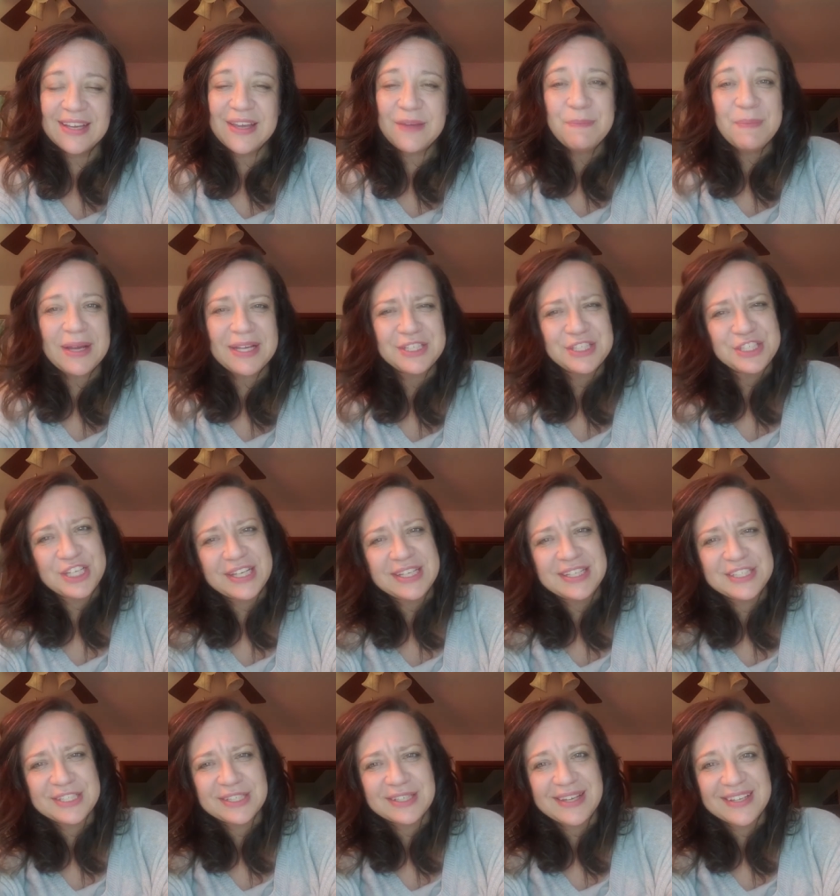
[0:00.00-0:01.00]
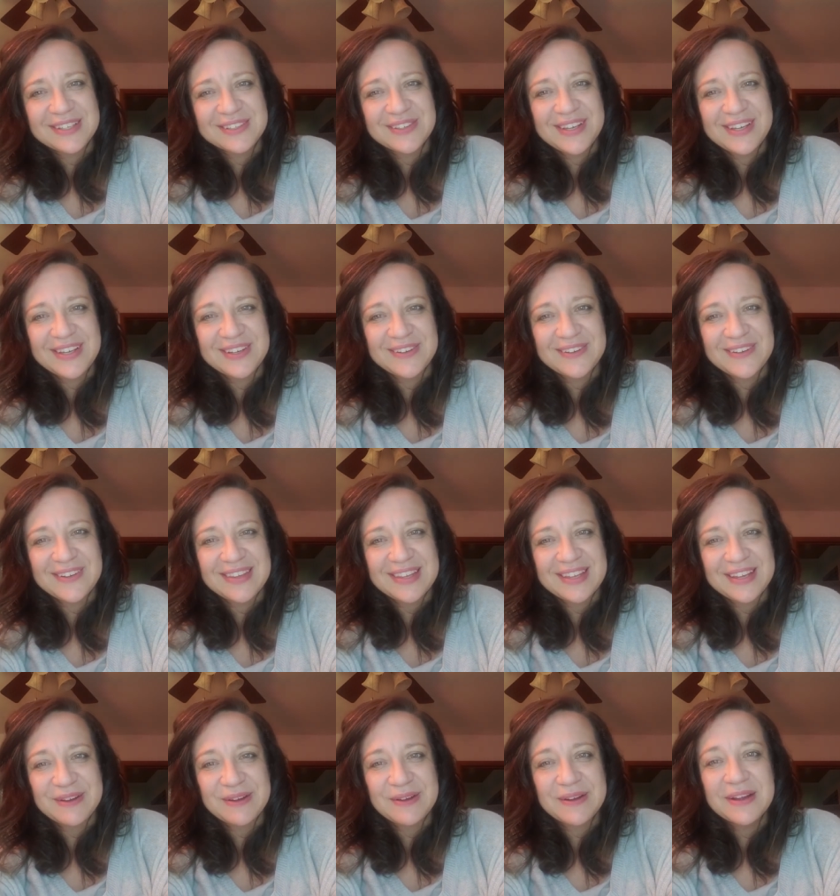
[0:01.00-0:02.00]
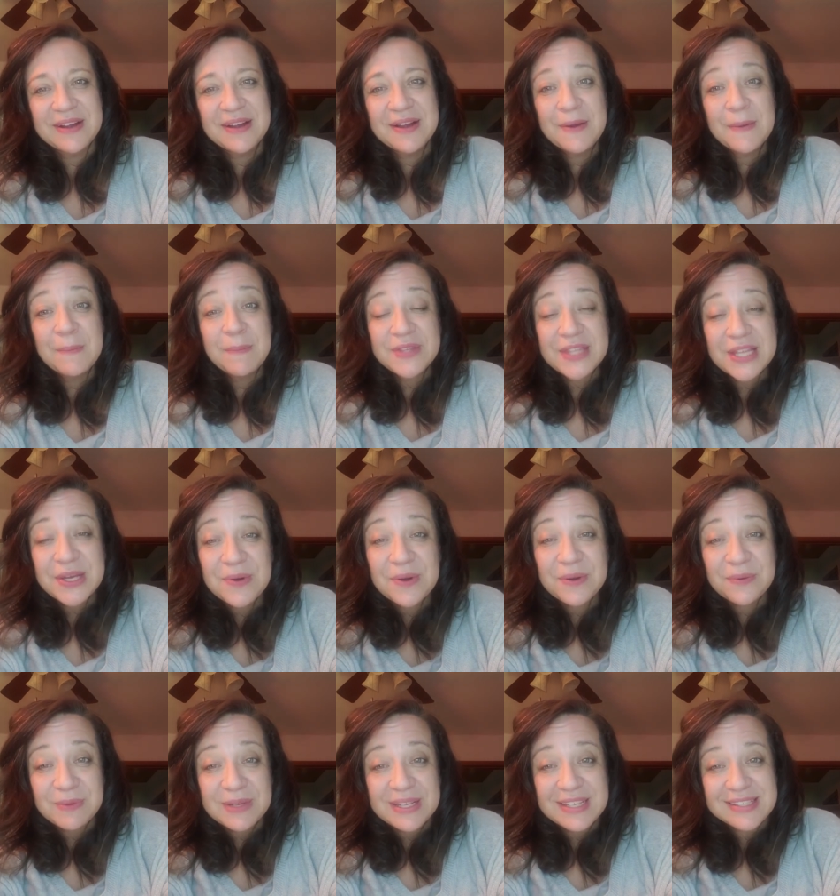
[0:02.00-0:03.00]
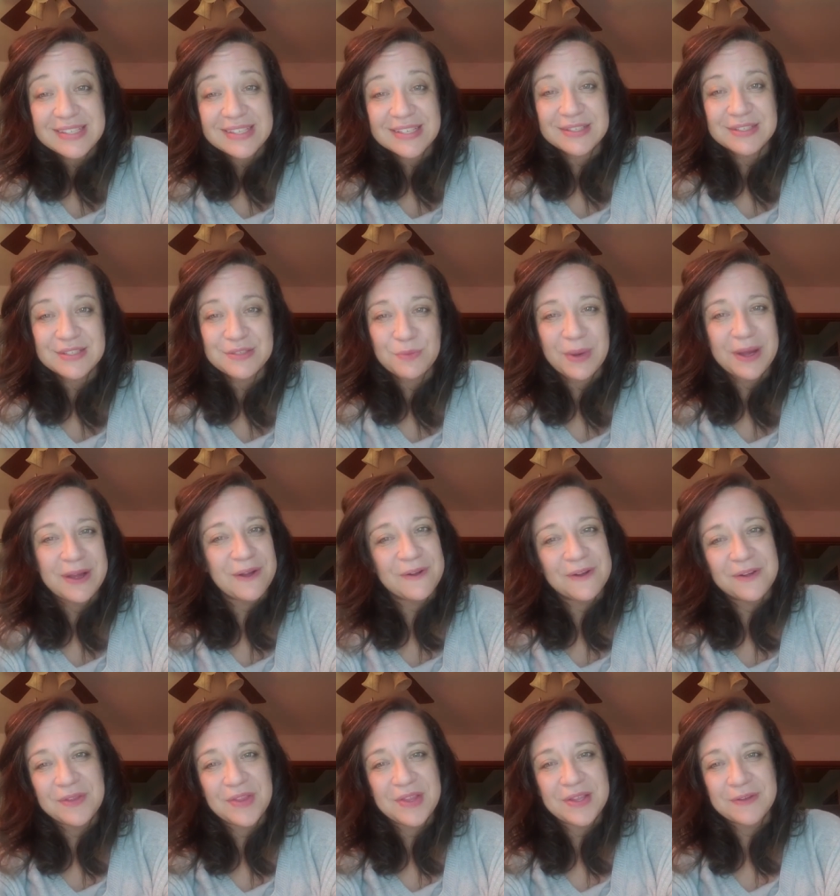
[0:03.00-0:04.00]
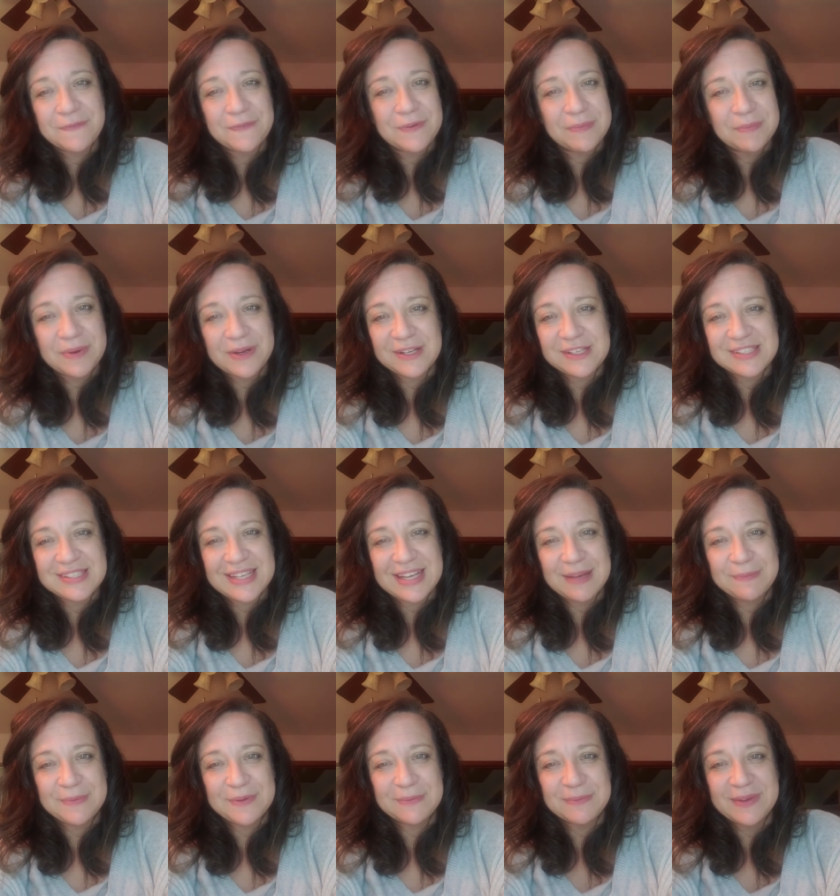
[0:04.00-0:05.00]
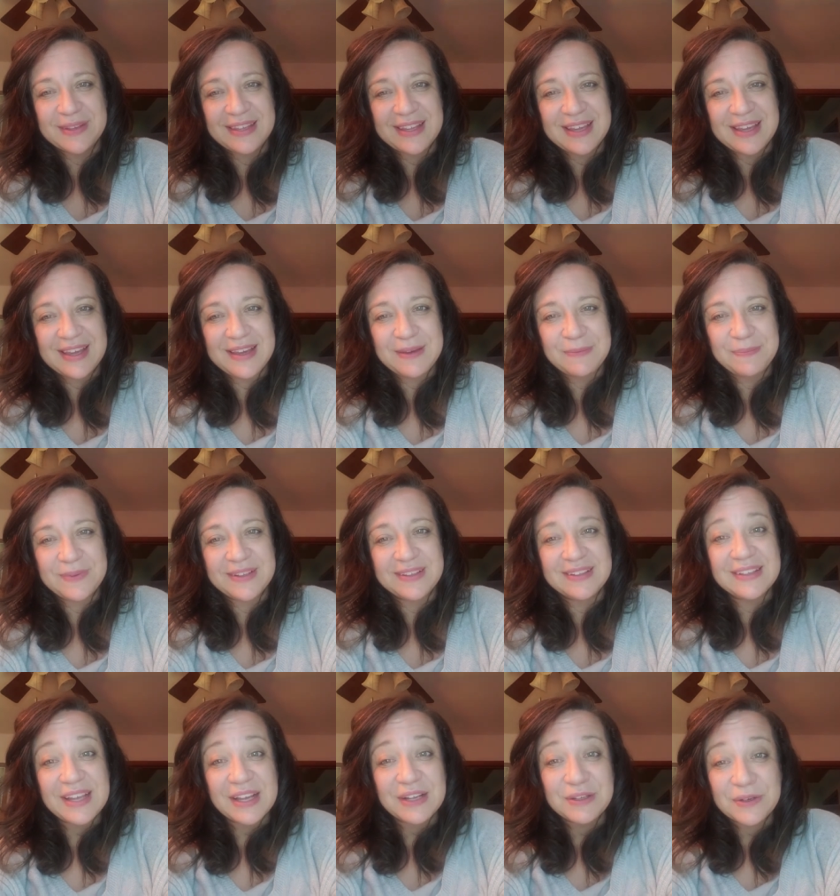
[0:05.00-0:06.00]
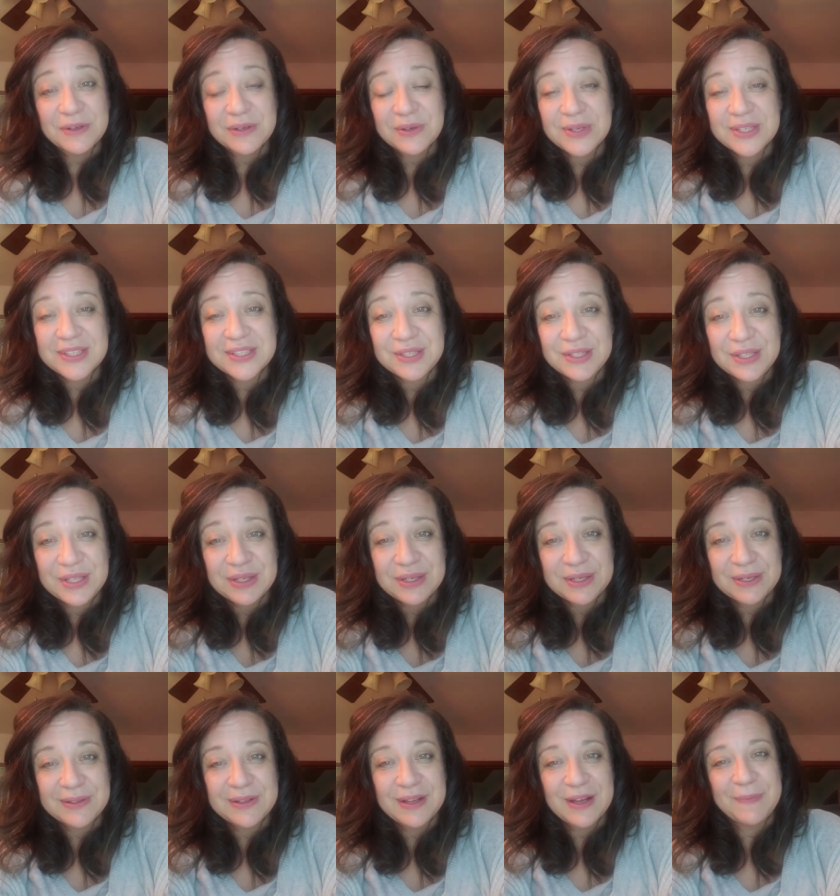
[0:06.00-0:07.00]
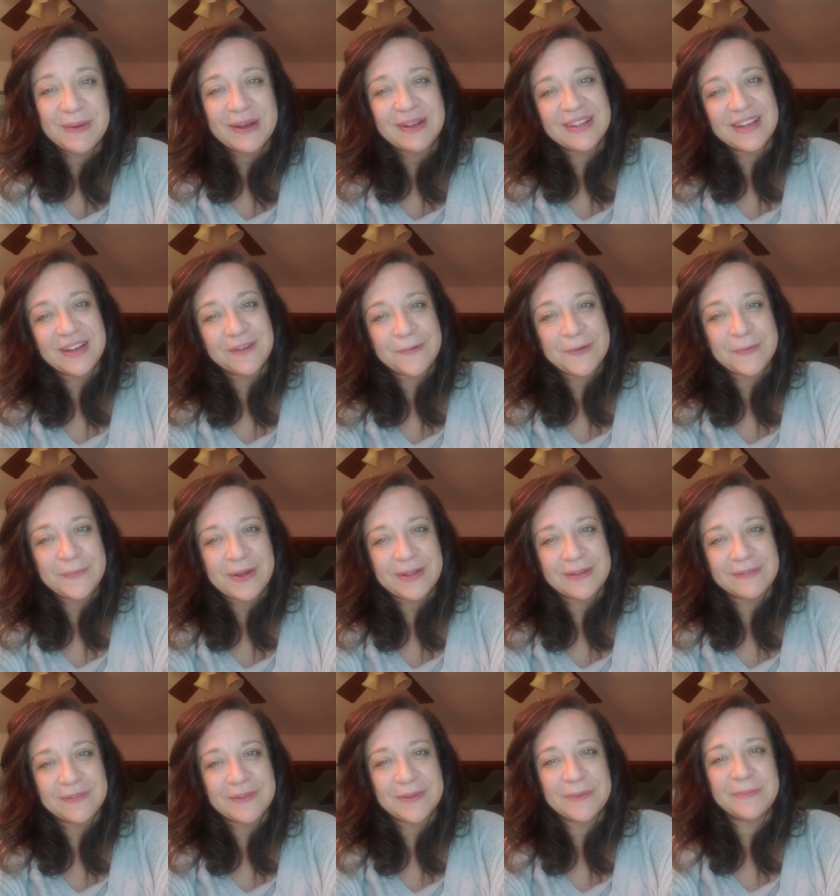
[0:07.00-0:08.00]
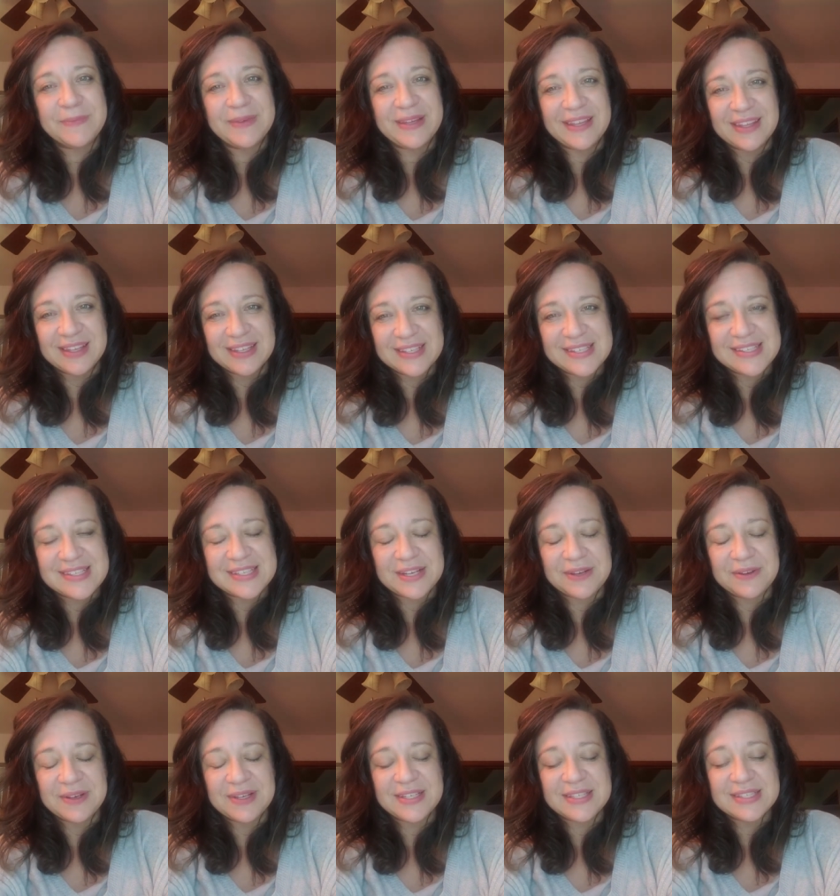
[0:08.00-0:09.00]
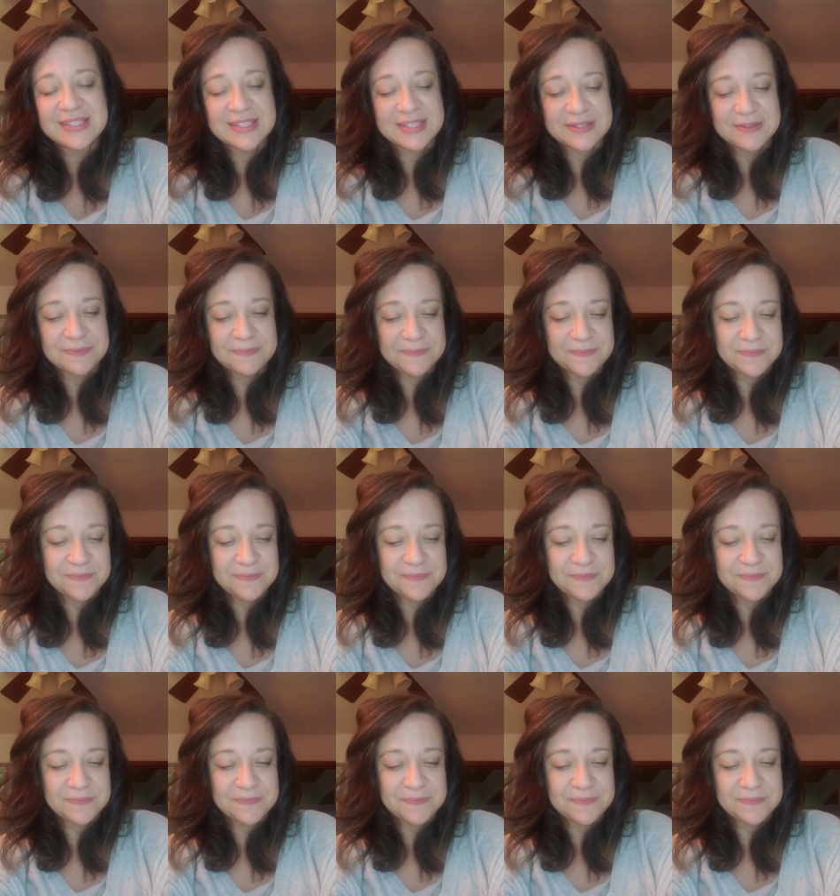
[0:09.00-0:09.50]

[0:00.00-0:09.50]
It might change a little here or there, but there are reasons why all the different parts happen when they happen, and you're going to learn about every one of them in this series.